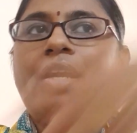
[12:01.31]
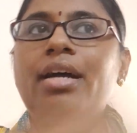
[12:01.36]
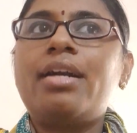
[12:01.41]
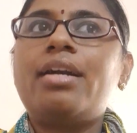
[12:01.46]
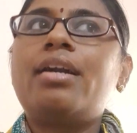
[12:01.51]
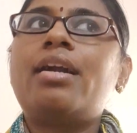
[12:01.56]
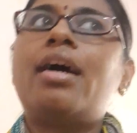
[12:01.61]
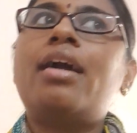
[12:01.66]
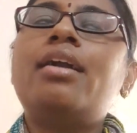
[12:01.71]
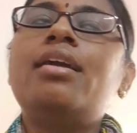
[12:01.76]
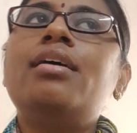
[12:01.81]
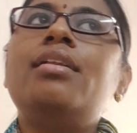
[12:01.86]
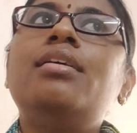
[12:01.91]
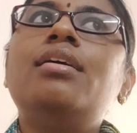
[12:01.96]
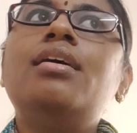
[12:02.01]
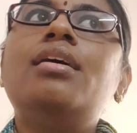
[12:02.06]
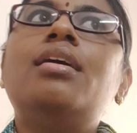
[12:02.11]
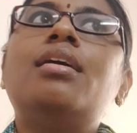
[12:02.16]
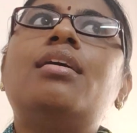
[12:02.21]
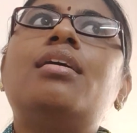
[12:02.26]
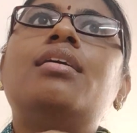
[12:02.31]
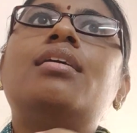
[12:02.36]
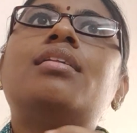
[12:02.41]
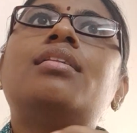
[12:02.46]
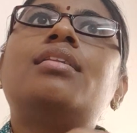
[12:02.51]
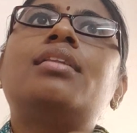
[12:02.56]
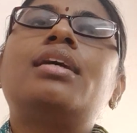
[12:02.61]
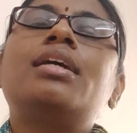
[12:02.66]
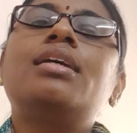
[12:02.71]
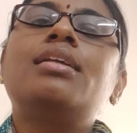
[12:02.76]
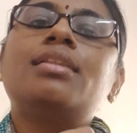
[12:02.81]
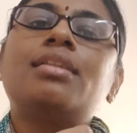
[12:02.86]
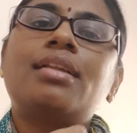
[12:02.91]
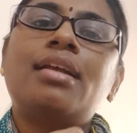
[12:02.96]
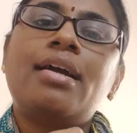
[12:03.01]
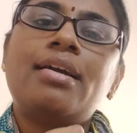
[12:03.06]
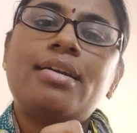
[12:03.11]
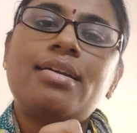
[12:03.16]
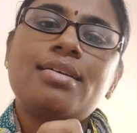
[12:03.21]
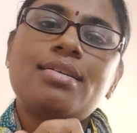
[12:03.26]
And another thing
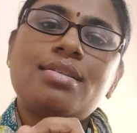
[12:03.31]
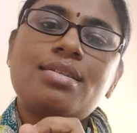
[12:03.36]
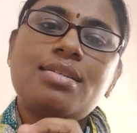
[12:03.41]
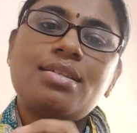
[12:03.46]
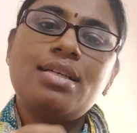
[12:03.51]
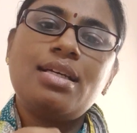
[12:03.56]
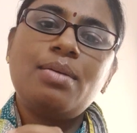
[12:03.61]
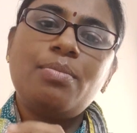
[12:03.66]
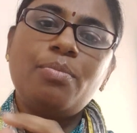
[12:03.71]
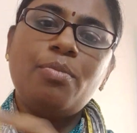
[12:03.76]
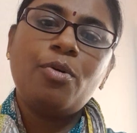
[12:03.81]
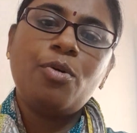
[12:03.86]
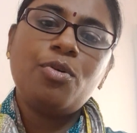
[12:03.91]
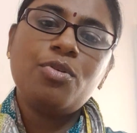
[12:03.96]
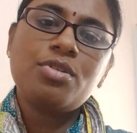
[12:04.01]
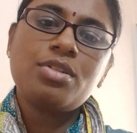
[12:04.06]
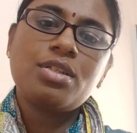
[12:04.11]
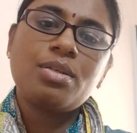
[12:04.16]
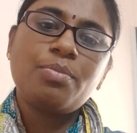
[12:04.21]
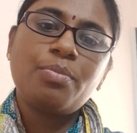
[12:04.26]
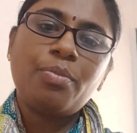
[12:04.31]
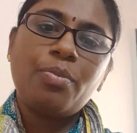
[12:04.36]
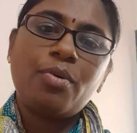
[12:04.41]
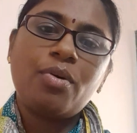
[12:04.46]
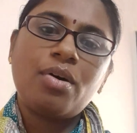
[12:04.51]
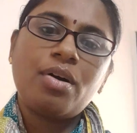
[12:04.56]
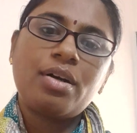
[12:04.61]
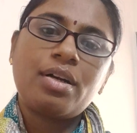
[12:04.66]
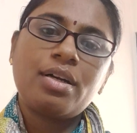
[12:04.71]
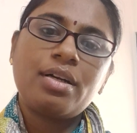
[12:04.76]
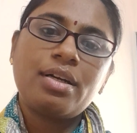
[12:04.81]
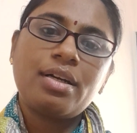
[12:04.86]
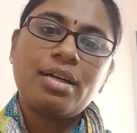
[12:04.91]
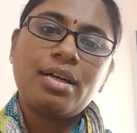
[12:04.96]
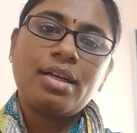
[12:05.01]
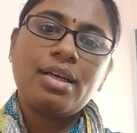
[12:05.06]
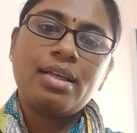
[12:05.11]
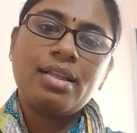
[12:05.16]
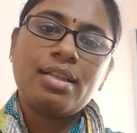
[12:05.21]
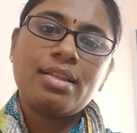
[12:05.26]
that is seen most
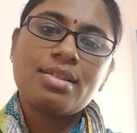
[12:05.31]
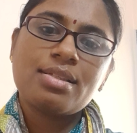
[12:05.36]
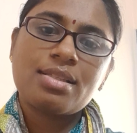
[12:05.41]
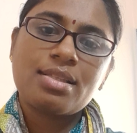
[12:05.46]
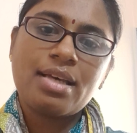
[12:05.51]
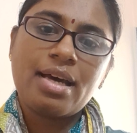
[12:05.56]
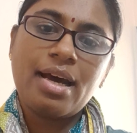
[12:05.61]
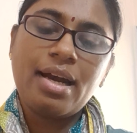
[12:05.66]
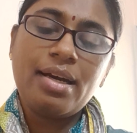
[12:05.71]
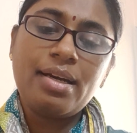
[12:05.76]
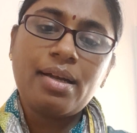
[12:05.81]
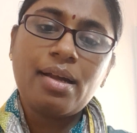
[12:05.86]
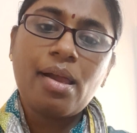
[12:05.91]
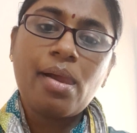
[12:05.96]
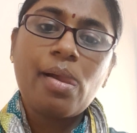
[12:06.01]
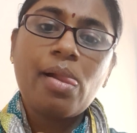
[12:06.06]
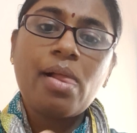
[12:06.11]
importantly is that